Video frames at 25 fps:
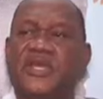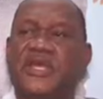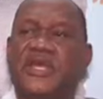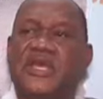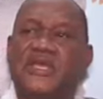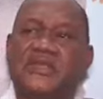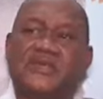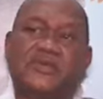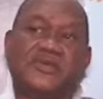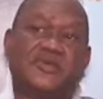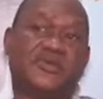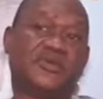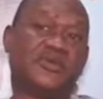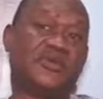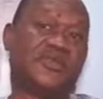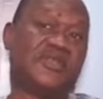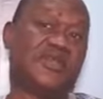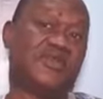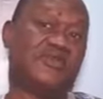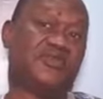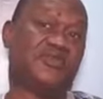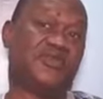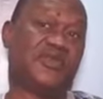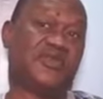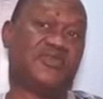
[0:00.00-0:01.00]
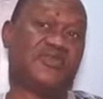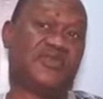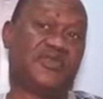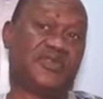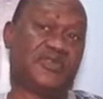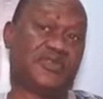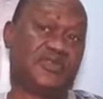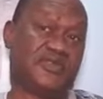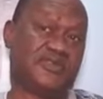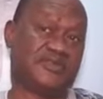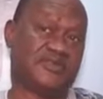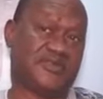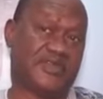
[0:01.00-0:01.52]
I couldn't have worked for
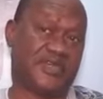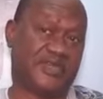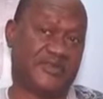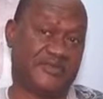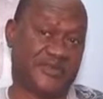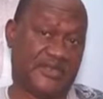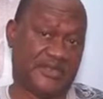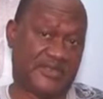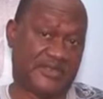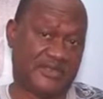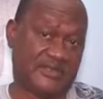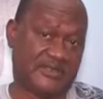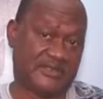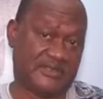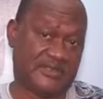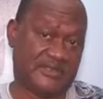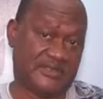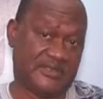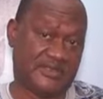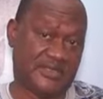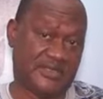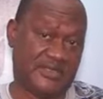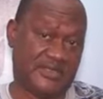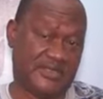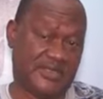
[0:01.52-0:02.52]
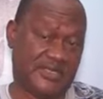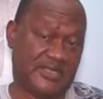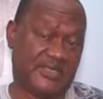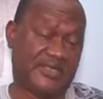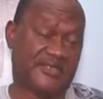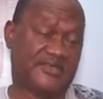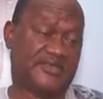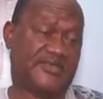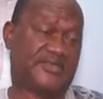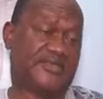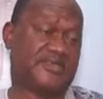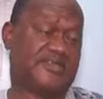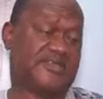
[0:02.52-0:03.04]
35 years in
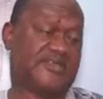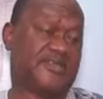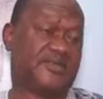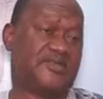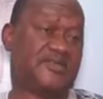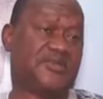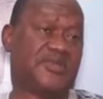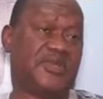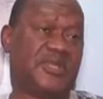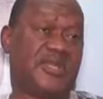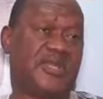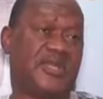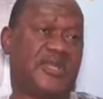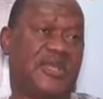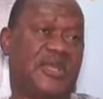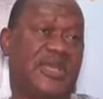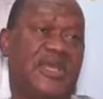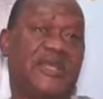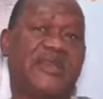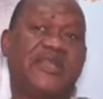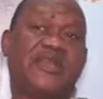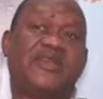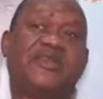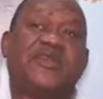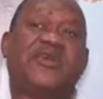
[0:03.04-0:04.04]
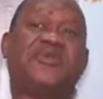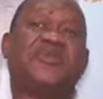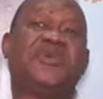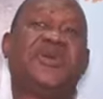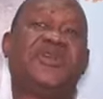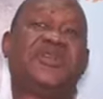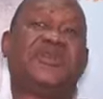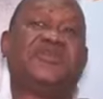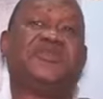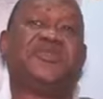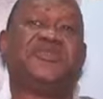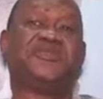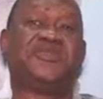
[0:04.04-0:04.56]
a system and then come
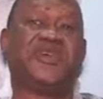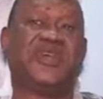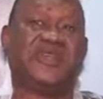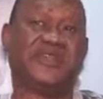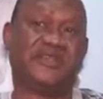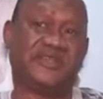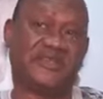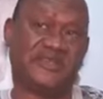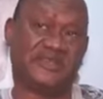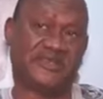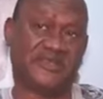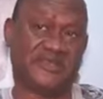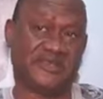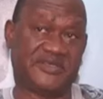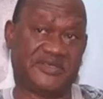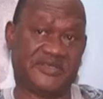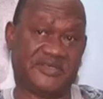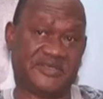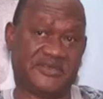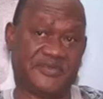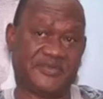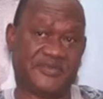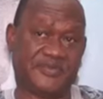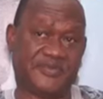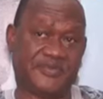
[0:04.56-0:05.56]
out and be fighting the system.